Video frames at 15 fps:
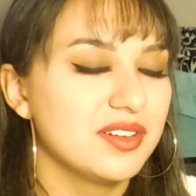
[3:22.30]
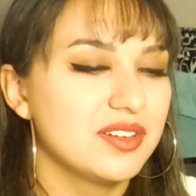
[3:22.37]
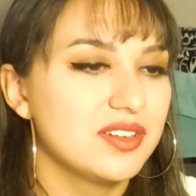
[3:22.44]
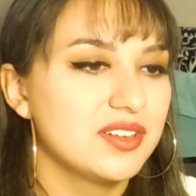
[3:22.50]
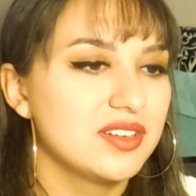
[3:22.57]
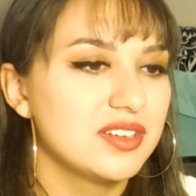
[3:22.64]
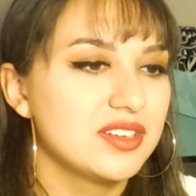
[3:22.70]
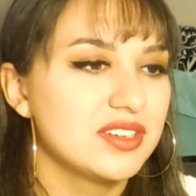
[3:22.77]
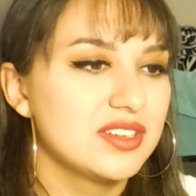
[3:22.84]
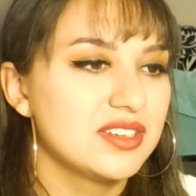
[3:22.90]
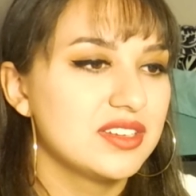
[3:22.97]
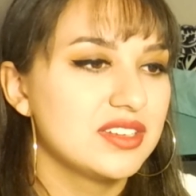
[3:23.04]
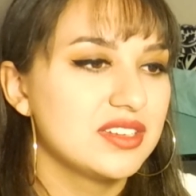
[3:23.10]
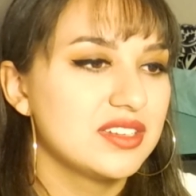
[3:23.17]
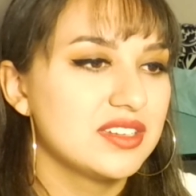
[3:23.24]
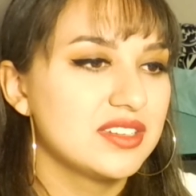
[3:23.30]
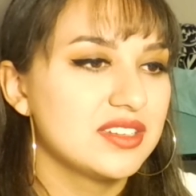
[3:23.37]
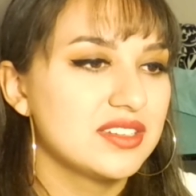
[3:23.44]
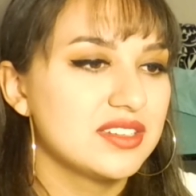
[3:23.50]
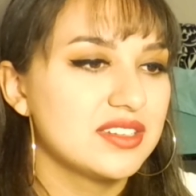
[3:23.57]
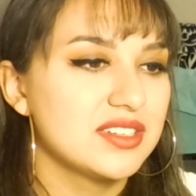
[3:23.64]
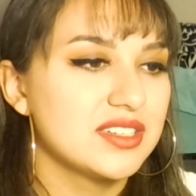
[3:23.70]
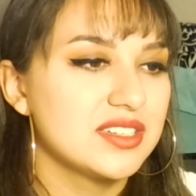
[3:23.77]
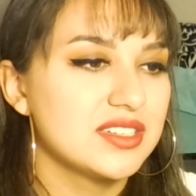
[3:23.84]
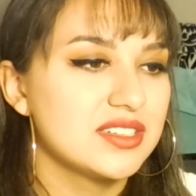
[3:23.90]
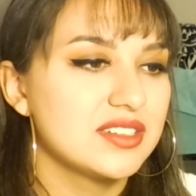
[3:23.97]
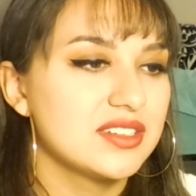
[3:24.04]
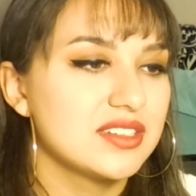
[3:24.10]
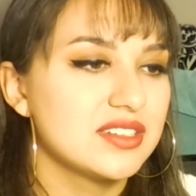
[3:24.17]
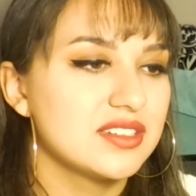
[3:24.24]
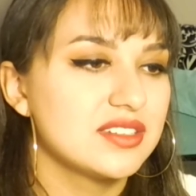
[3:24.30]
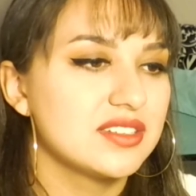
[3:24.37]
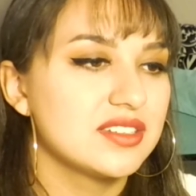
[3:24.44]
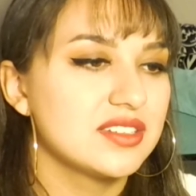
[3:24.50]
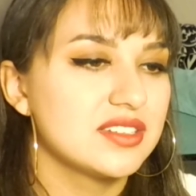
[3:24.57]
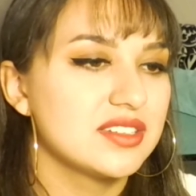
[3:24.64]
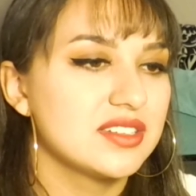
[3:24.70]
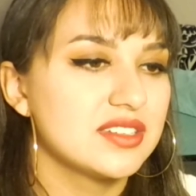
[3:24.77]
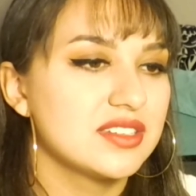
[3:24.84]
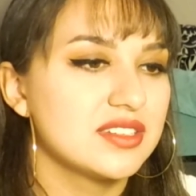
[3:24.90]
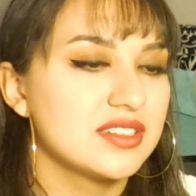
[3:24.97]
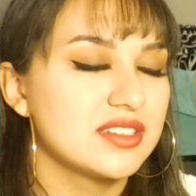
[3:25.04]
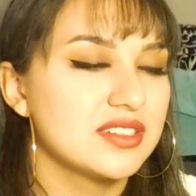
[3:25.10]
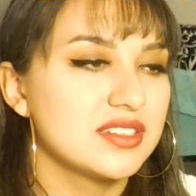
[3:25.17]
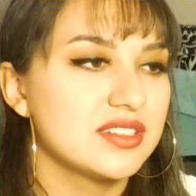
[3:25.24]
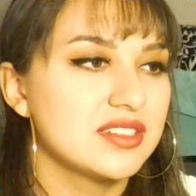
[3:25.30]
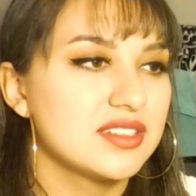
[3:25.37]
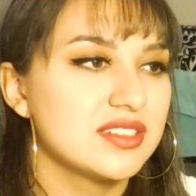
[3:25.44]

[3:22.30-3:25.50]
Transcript: (no one is talking)